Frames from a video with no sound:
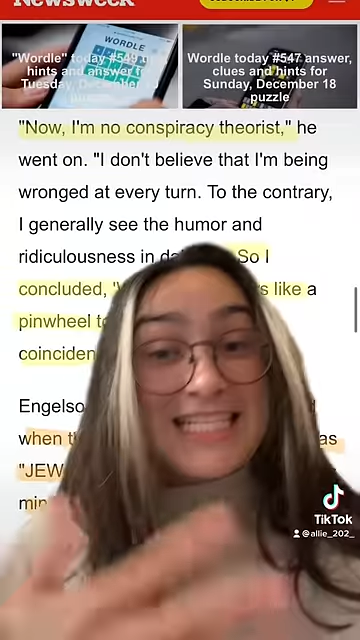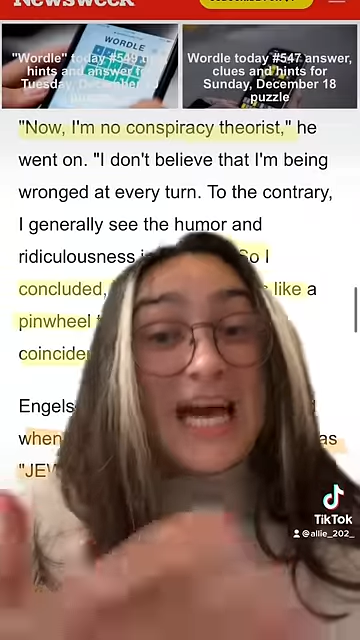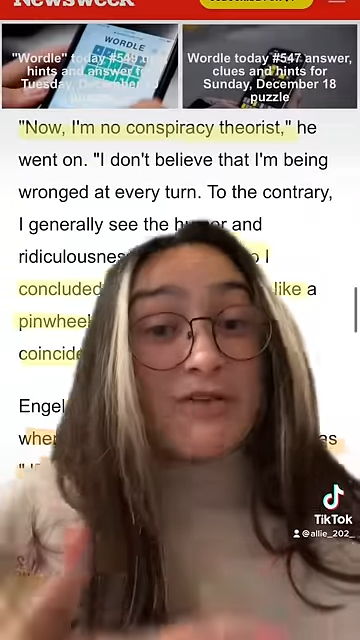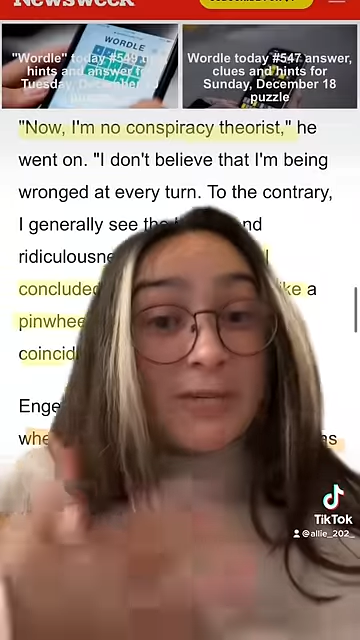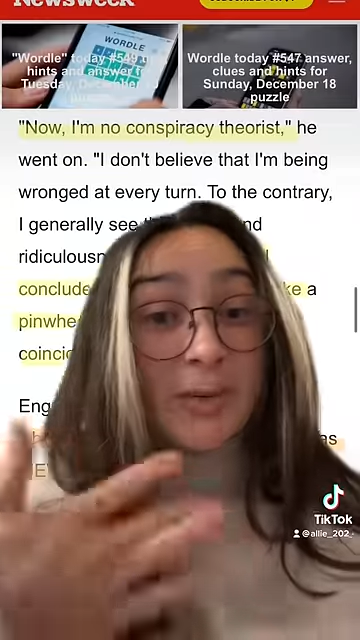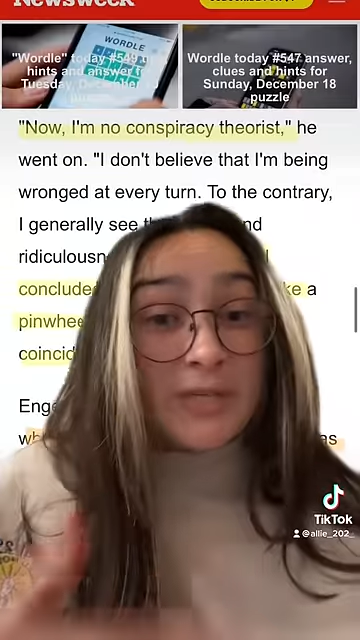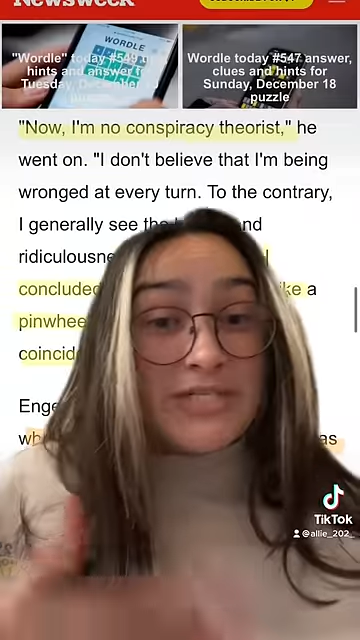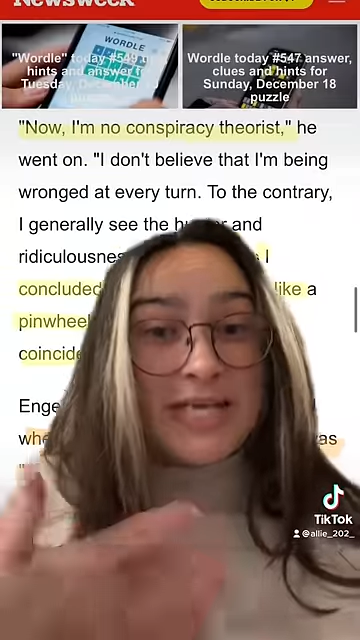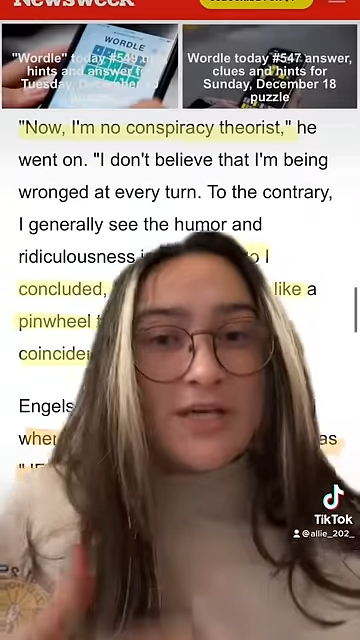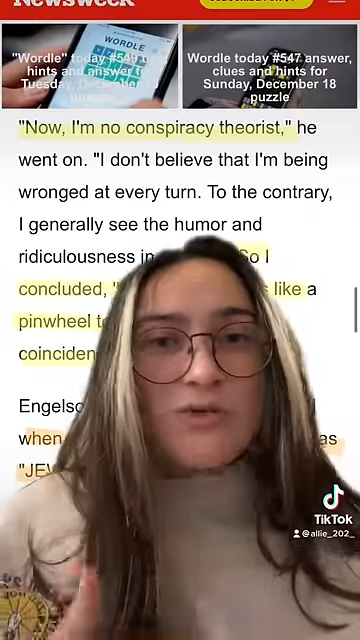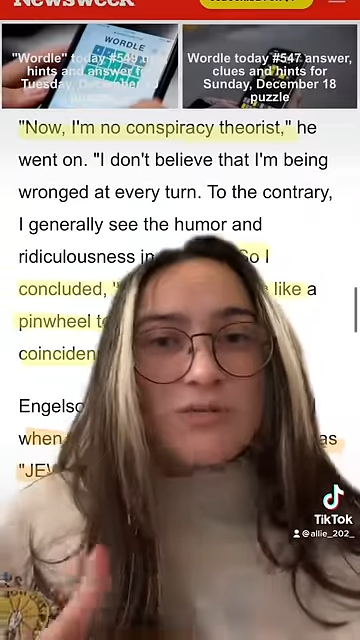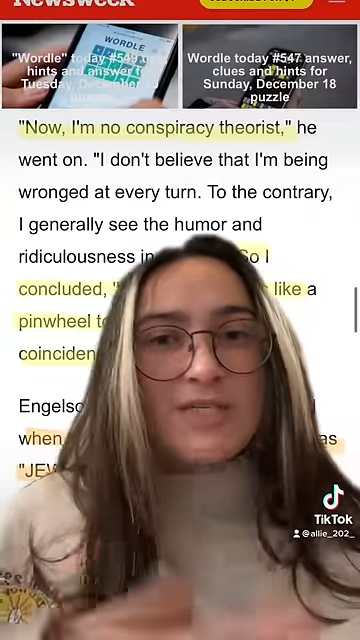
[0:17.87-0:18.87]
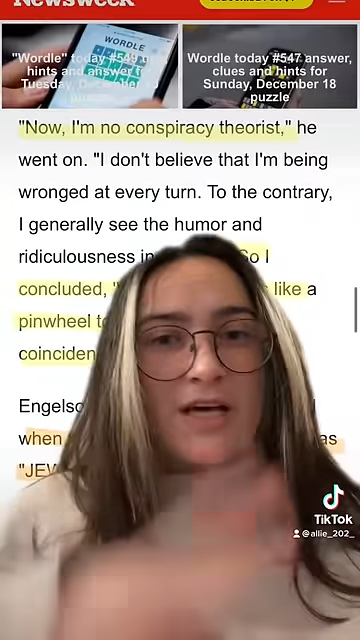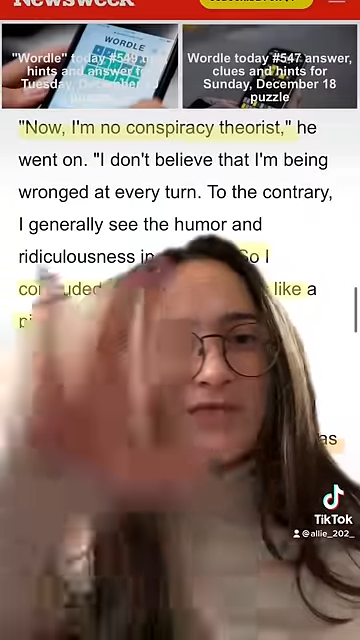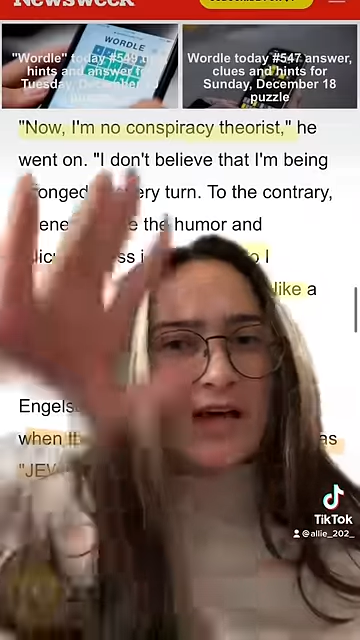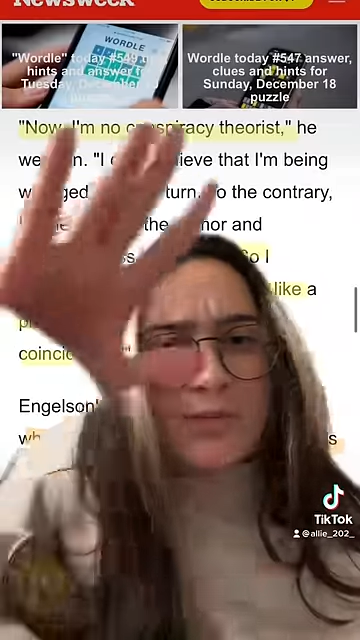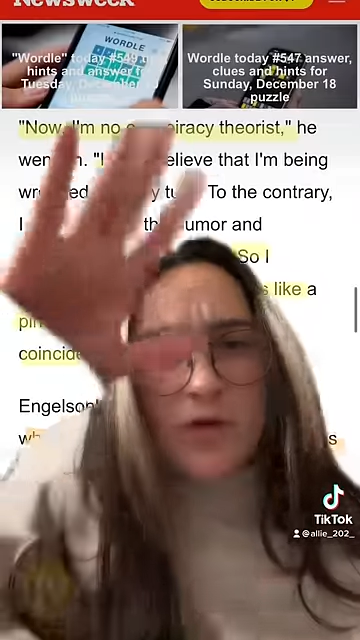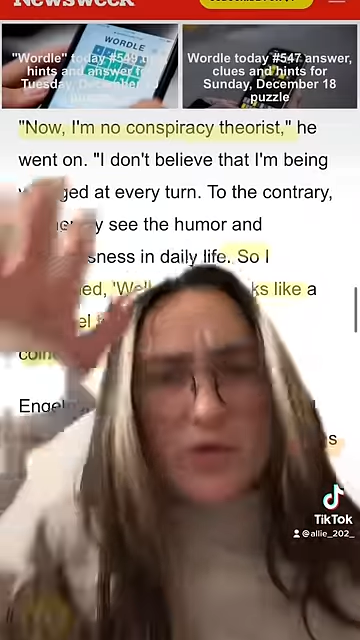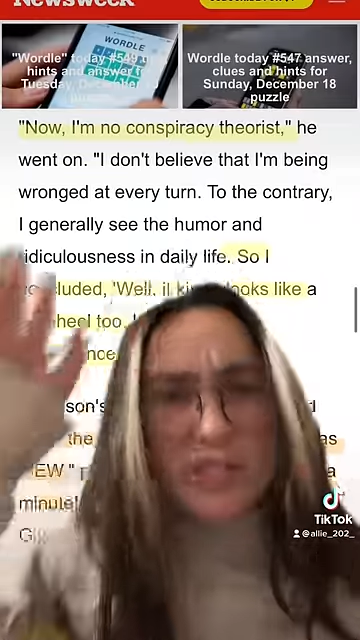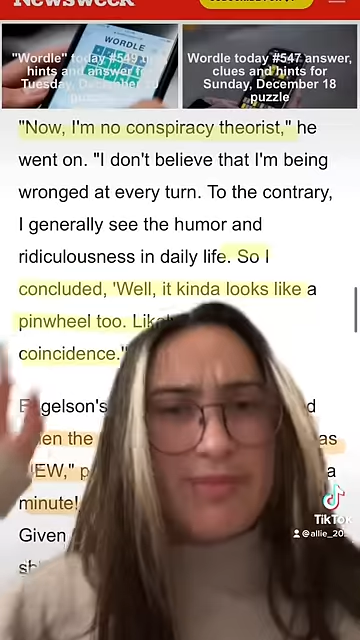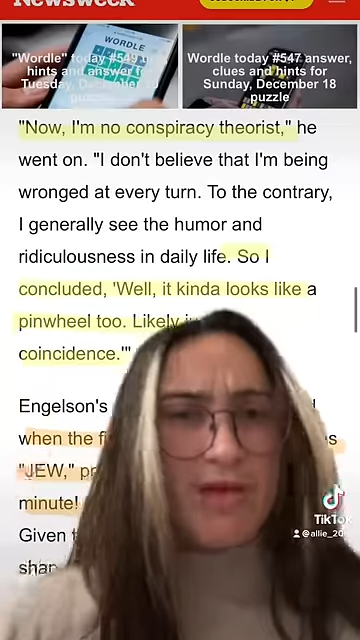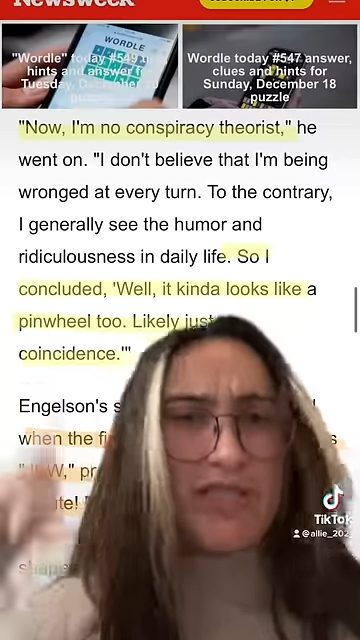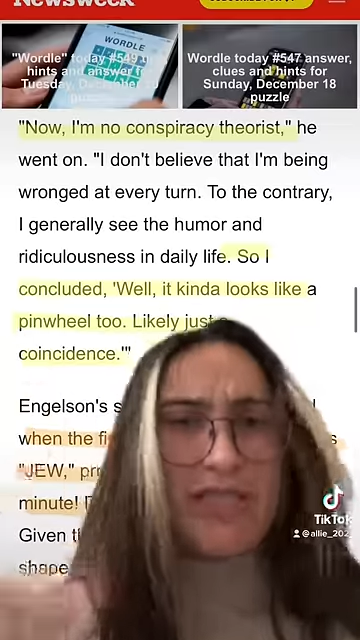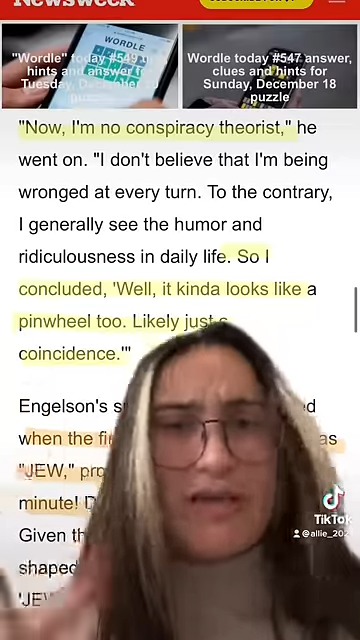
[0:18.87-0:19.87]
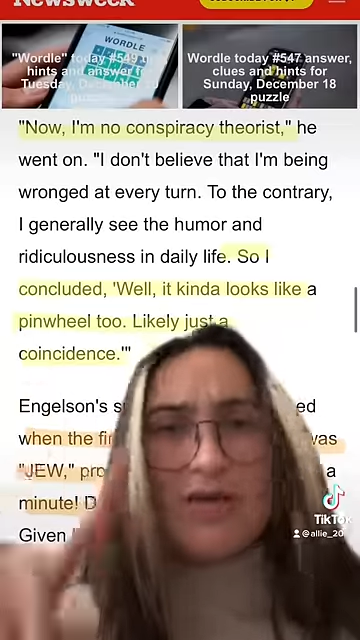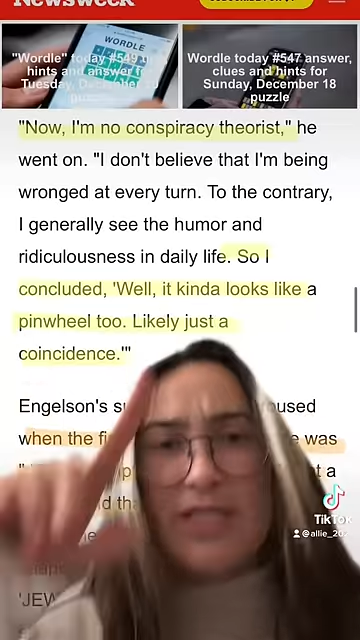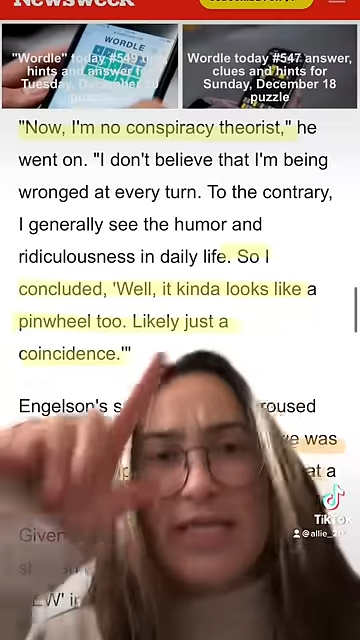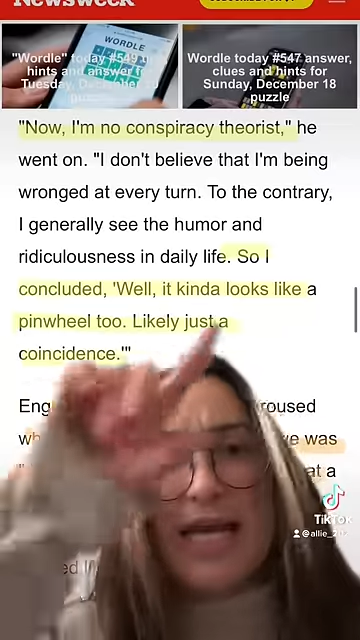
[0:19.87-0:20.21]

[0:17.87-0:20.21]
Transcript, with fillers: guy remembers saying to himself, I'm no conspiracy theorist,